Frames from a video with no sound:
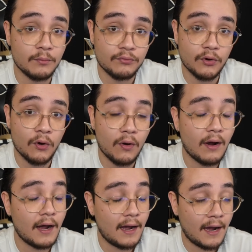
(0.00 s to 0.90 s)
Cut
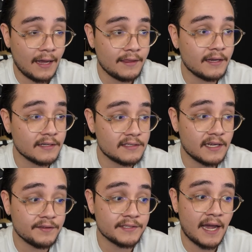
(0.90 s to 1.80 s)
Pro, I think it
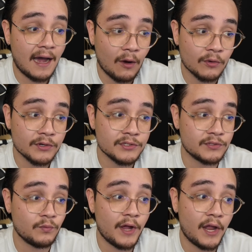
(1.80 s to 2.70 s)
saves
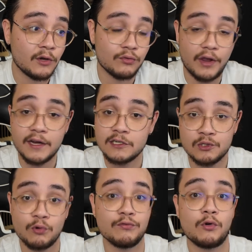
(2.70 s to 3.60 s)
hours when creating
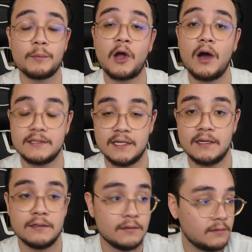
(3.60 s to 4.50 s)
short-form
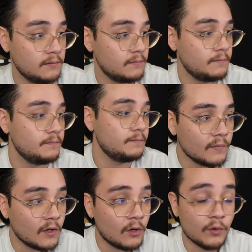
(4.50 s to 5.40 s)
content.
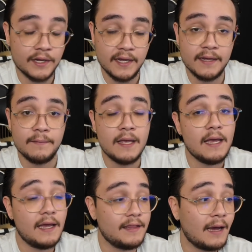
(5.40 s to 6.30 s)
Okay,
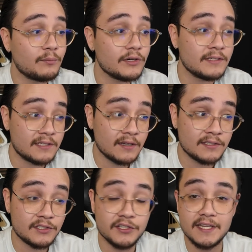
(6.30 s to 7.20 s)
and that brings
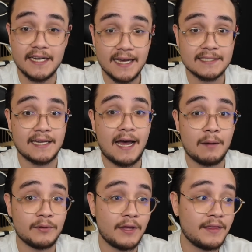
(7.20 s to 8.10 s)
us to the next
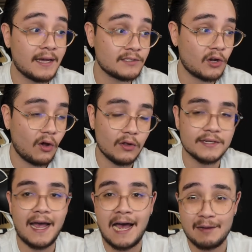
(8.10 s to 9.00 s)
app, and that's
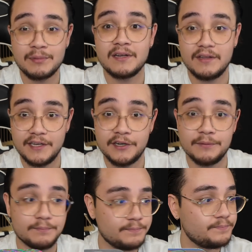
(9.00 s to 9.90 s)
called App
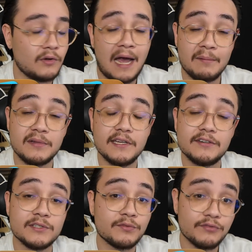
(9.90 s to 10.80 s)
Cleaner. So App
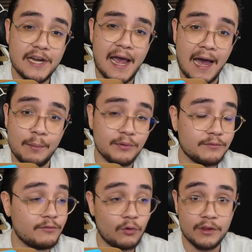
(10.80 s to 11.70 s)
Cleaner is a free app
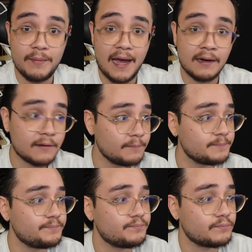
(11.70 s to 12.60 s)
for the Mac.
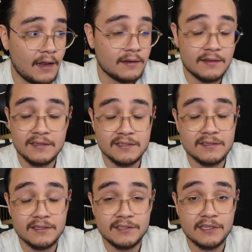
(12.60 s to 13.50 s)
And
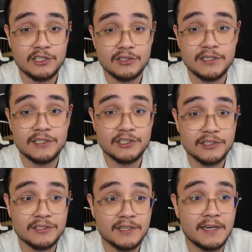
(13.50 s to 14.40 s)
this is essentially
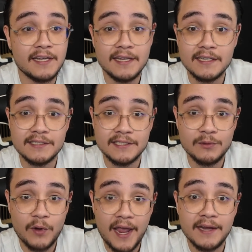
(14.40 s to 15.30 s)
just an
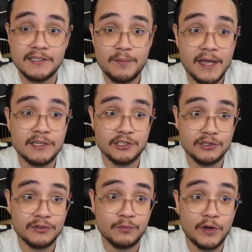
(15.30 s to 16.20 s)
easy way to make
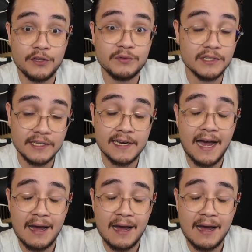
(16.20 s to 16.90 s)
sure when you delete